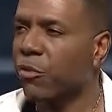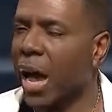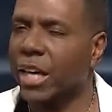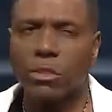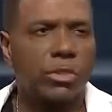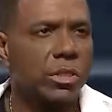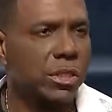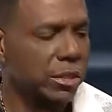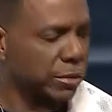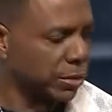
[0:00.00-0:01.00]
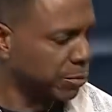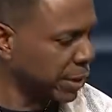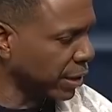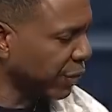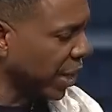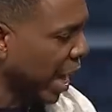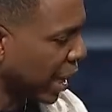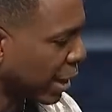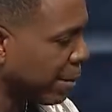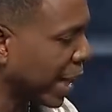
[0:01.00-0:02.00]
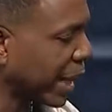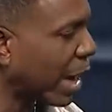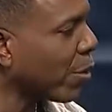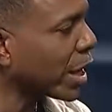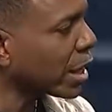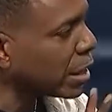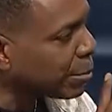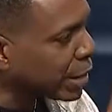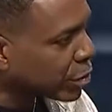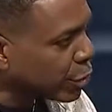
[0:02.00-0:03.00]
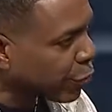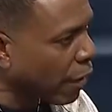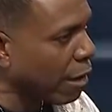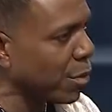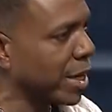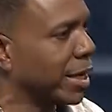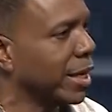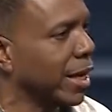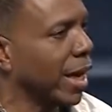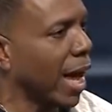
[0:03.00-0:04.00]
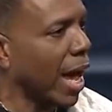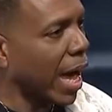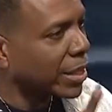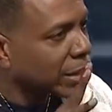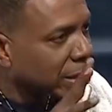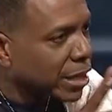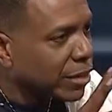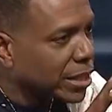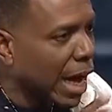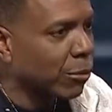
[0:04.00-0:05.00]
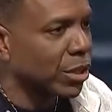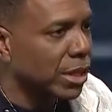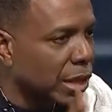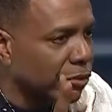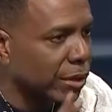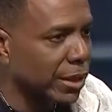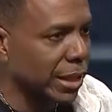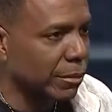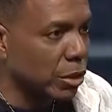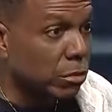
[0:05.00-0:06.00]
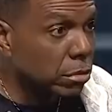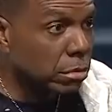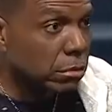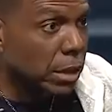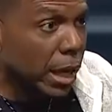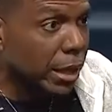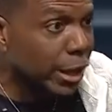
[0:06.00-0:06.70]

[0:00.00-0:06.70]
I used to just be a fanatic about it. I went a little bit too far with it. I just, every time I was looking for a demon, you got a